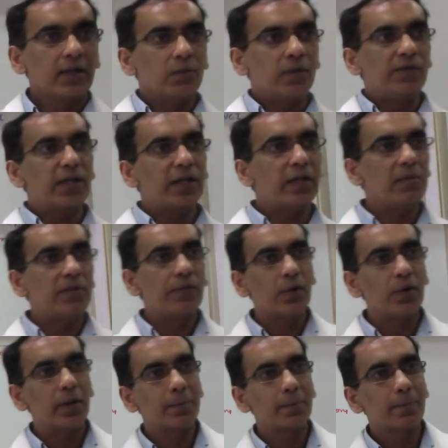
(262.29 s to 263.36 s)
We've done it
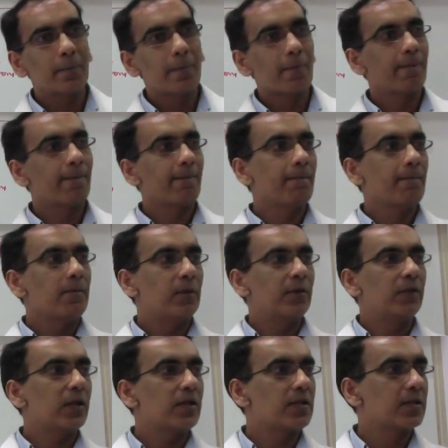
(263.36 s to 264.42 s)
before with
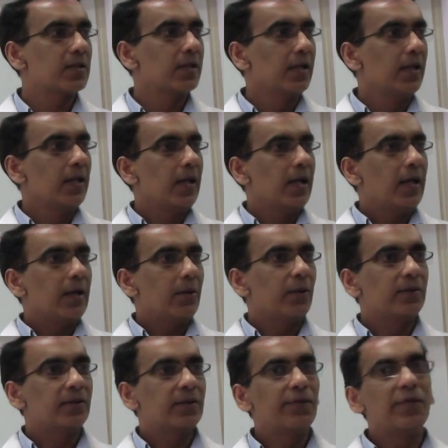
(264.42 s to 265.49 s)
lots,
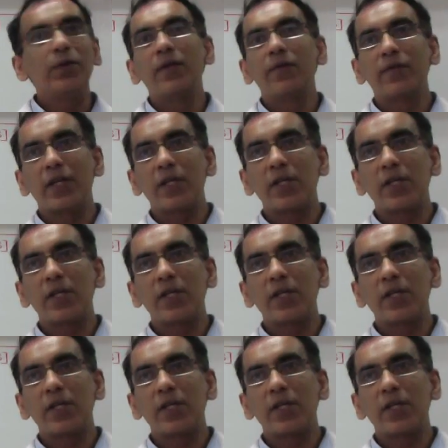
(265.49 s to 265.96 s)
with a few different